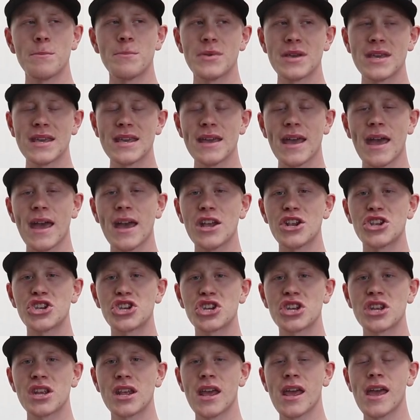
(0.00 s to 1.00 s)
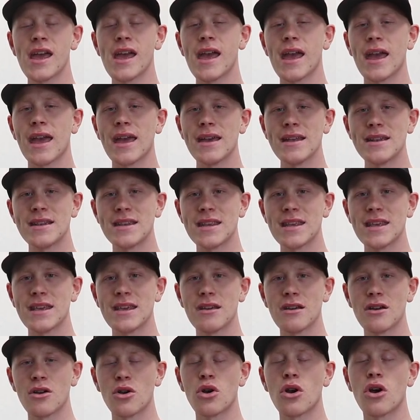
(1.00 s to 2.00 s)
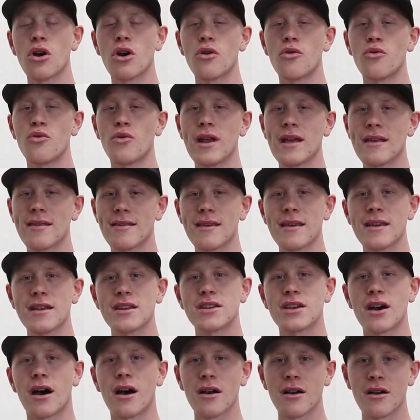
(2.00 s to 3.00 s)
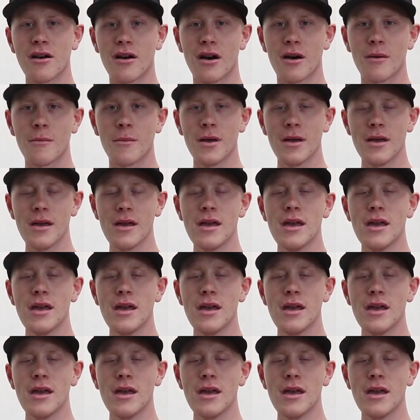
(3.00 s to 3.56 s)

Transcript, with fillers: PH atracing.com